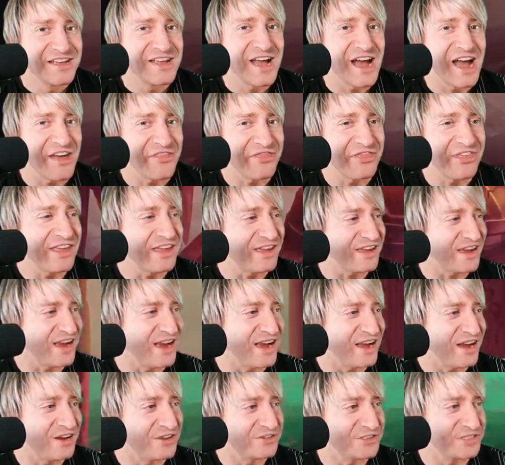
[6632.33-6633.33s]
I think
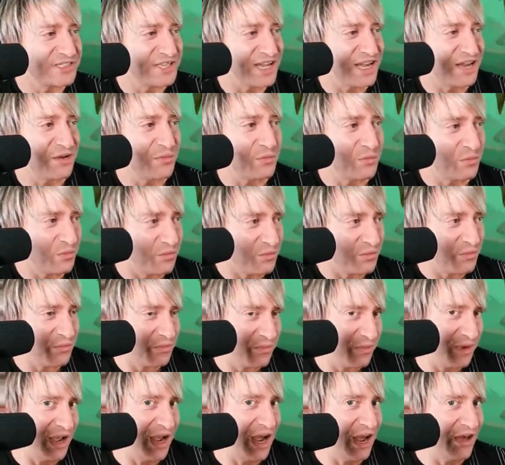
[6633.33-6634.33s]
I understand
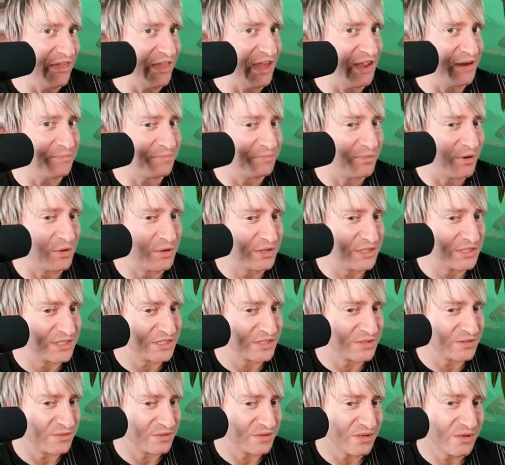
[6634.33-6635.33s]
how that
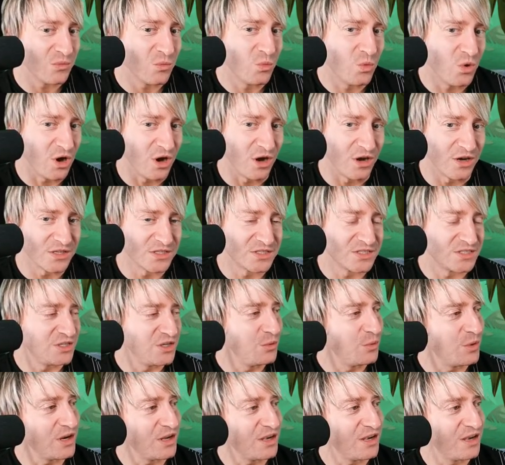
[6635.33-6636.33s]
bonus works.
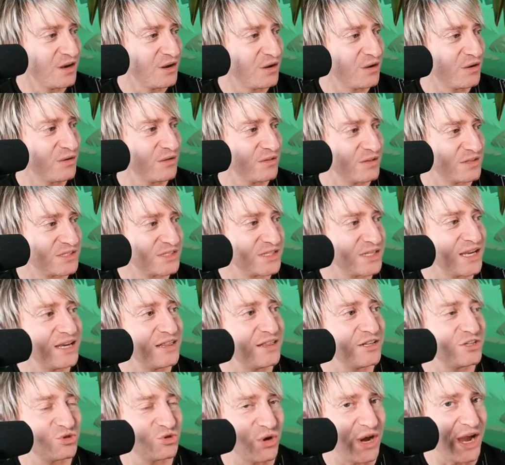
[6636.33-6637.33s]
You want to kill, slay
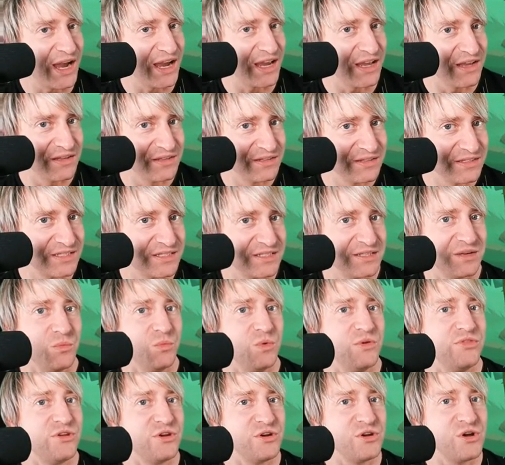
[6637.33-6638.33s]
the dragons.
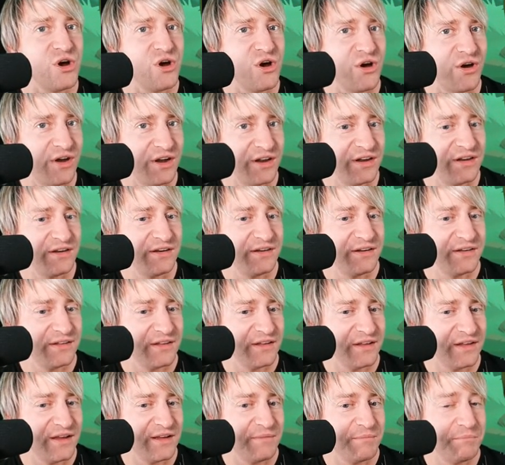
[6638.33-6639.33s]
When they're gone,
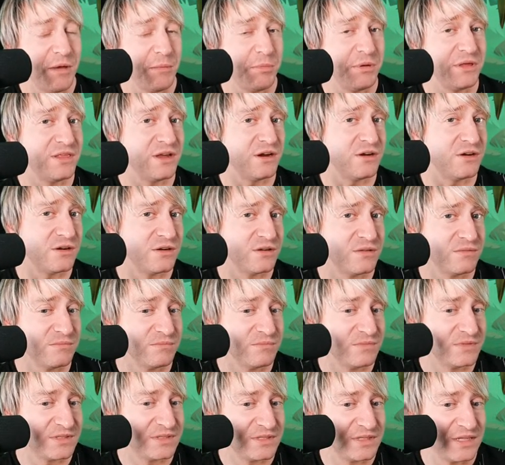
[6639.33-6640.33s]
maybe they're
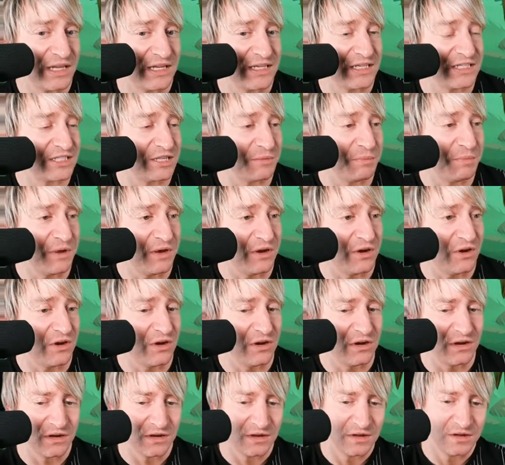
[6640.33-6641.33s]
they
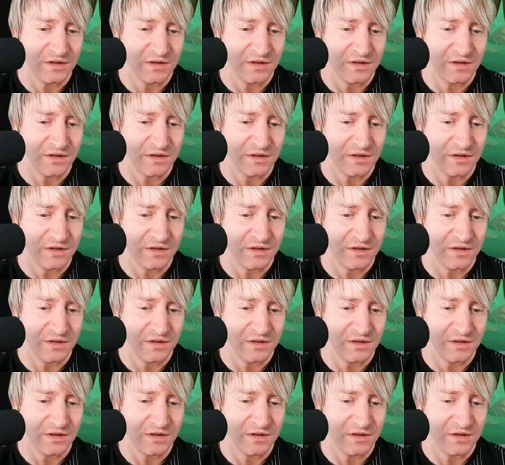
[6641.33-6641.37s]
disappear.